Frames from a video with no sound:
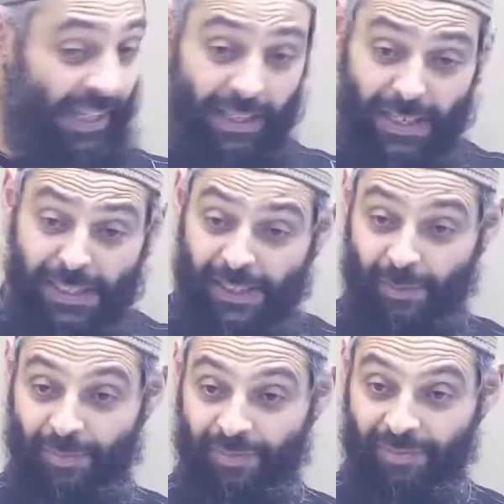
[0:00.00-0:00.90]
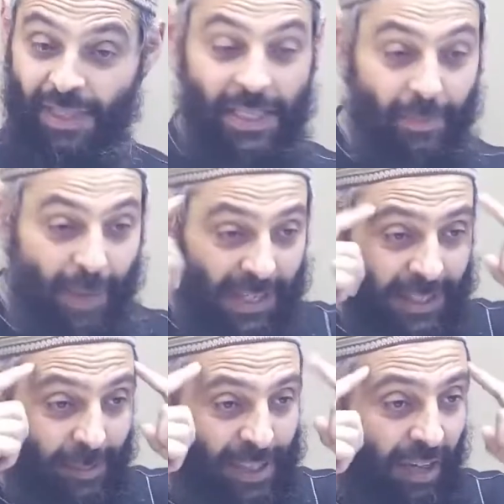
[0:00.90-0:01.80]
He greets them. He makes
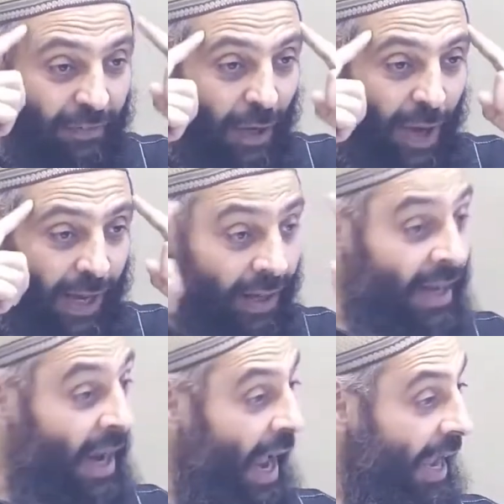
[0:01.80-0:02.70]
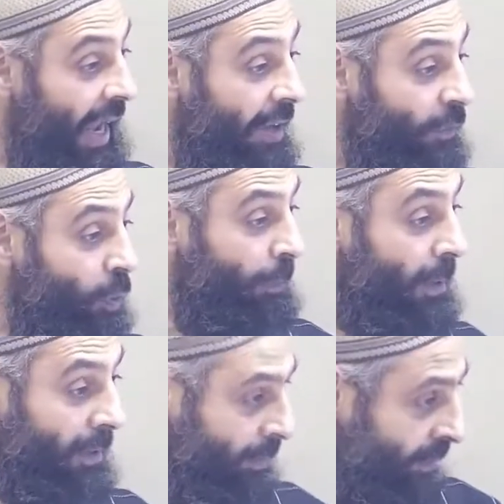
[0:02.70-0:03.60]
himself aware, I have to
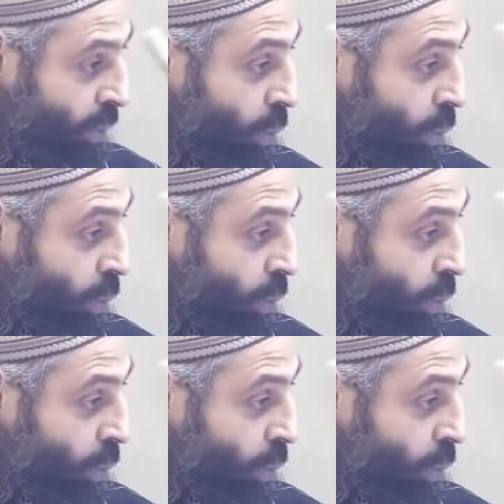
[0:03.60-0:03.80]
be